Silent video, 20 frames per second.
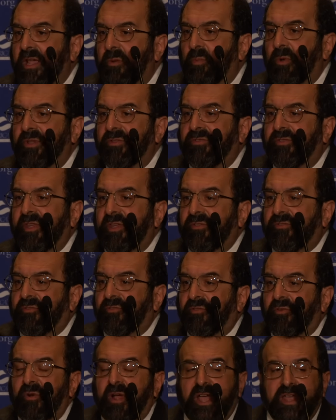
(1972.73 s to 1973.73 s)
was, is
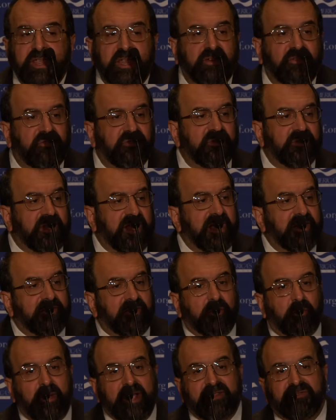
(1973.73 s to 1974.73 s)
trying to
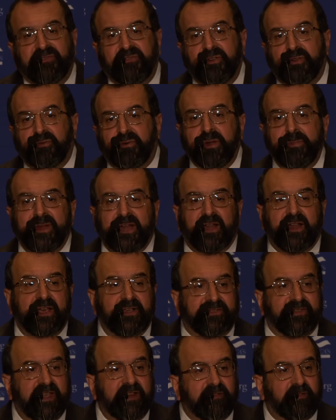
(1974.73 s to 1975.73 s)
get the West to
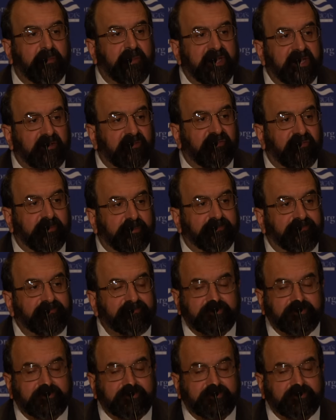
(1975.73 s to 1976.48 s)
criminalize hate speech.